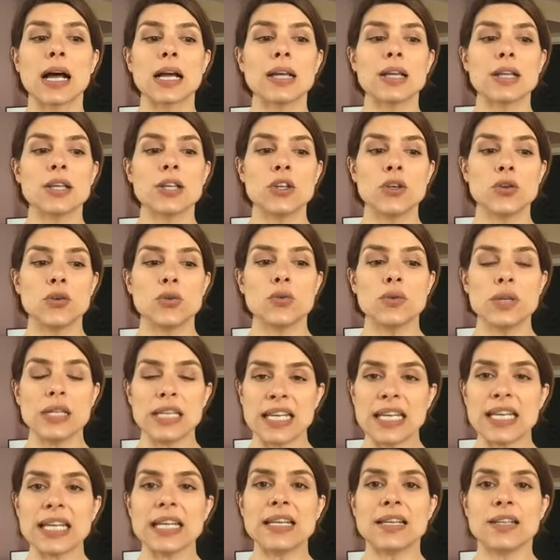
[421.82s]
you
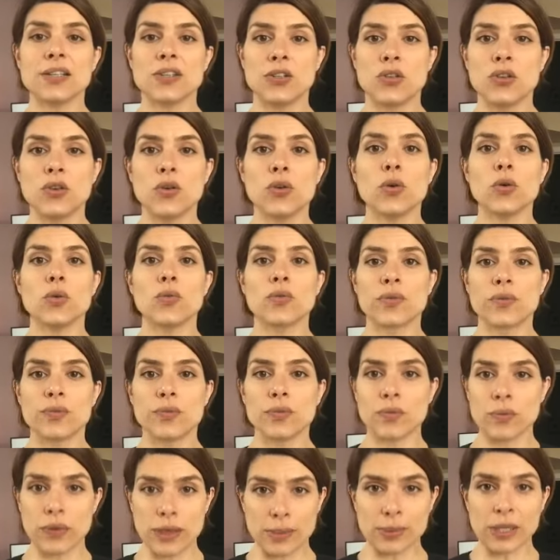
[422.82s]
need to
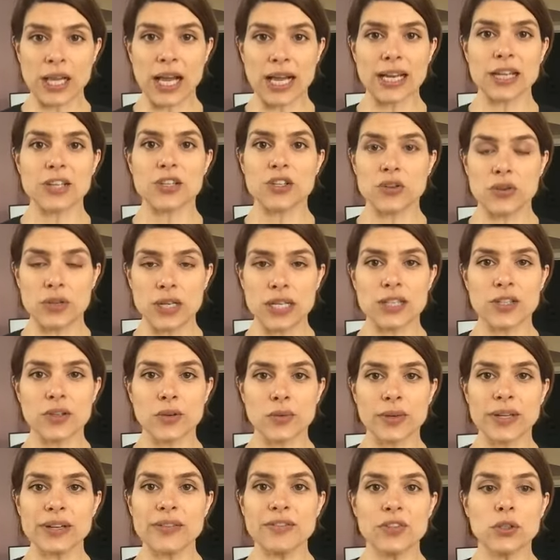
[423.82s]
replenish. You need to
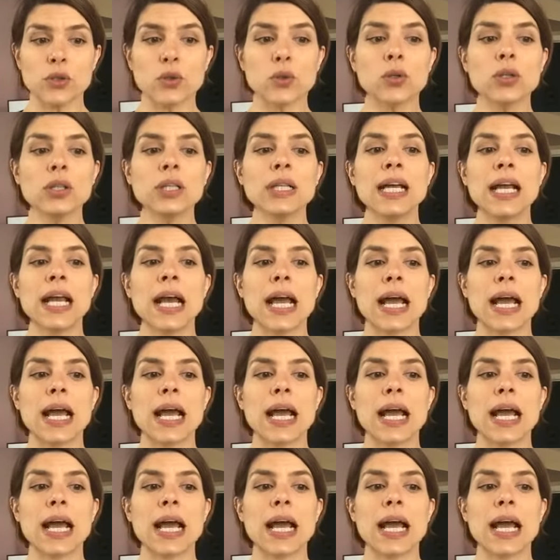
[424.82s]
refuel.